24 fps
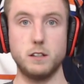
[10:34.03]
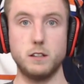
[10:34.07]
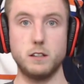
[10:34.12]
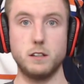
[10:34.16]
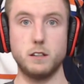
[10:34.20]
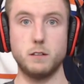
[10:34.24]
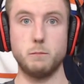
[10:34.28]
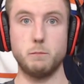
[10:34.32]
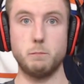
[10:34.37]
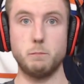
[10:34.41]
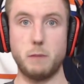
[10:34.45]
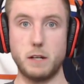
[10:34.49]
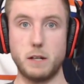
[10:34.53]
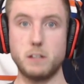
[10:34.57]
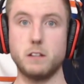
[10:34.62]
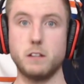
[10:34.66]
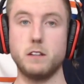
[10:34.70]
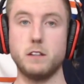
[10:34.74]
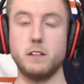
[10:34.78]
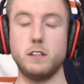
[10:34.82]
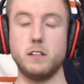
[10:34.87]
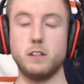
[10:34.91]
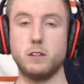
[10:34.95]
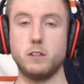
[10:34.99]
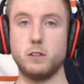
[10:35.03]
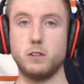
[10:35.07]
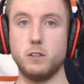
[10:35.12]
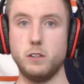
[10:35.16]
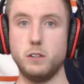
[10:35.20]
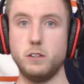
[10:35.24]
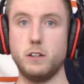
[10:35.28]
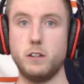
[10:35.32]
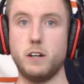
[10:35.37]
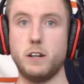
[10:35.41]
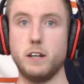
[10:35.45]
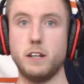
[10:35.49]
mentally could
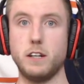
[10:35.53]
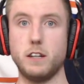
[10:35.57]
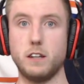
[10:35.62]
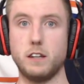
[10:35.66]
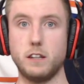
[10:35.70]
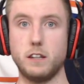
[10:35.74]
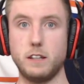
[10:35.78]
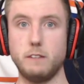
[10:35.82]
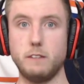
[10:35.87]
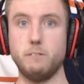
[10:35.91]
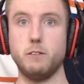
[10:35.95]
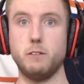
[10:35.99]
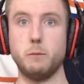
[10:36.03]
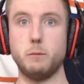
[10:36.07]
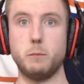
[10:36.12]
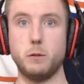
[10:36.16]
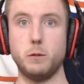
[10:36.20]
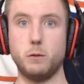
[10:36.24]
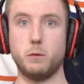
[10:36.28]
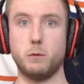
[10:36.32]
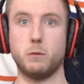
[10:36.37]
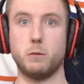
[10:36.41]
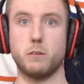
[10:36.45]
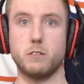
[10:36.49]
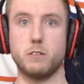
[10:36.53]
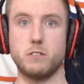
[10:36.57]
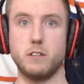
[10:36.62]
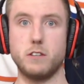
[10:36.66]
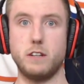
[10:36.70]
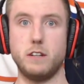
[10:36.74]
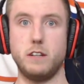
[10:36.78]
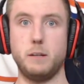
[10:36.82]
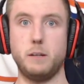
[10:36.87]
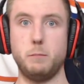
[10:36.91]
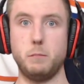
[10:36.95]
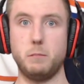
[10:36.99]
not leave the booth we were
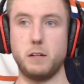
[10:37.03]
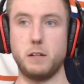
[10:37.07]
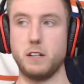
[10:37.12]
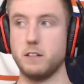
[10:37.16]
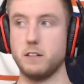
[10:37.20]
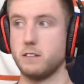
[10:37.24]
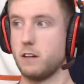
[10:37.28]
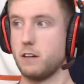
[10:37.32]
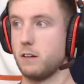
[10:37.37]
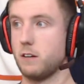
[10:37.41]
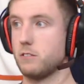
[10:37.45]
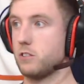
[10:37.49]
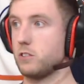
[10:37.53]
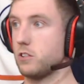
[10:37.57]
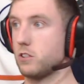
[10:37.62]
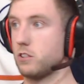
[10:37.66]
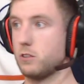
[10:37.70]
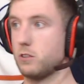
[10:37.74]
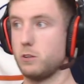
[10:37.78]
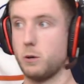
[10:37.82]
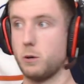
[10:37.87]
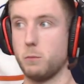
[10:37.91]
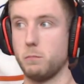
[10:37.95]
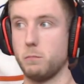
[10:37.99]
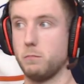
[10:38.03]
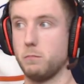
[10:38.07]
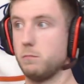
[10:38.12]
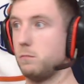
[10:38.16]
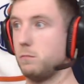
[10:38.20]
sitting in because I was just nope,